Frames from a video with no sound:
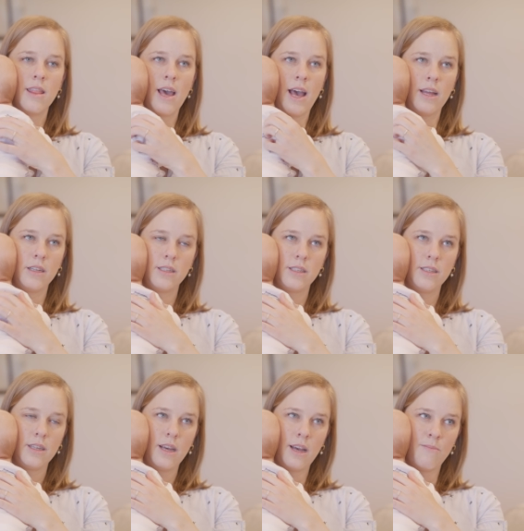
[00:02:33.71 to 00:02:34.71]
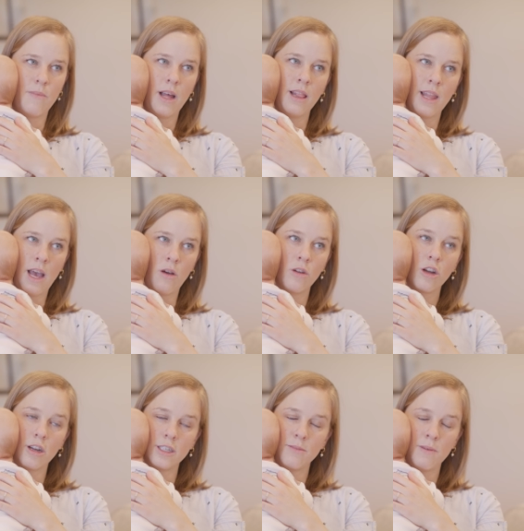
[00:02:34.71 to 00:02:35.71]
that um, allowed
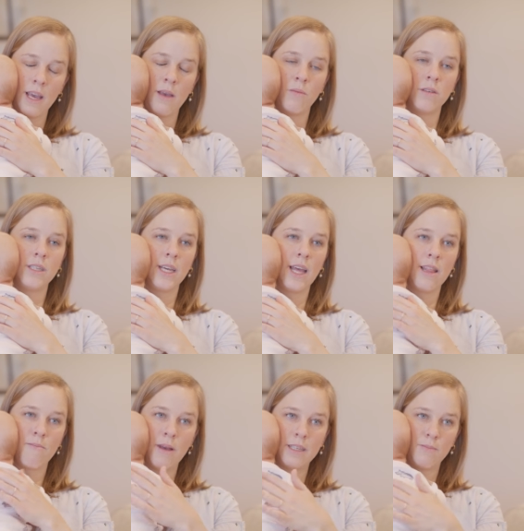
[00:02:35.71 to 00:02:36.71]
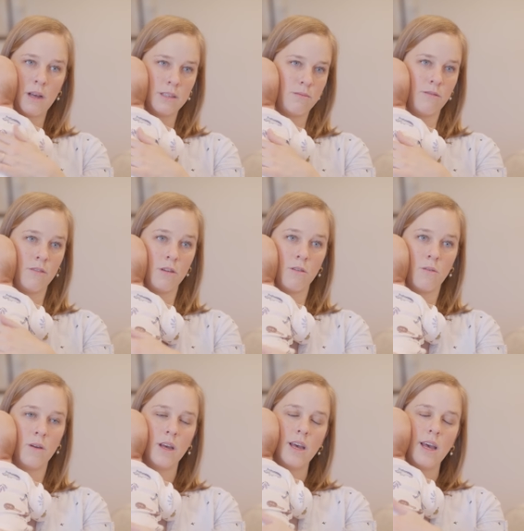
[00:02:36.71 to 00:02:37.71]
her to be able to get the best possible view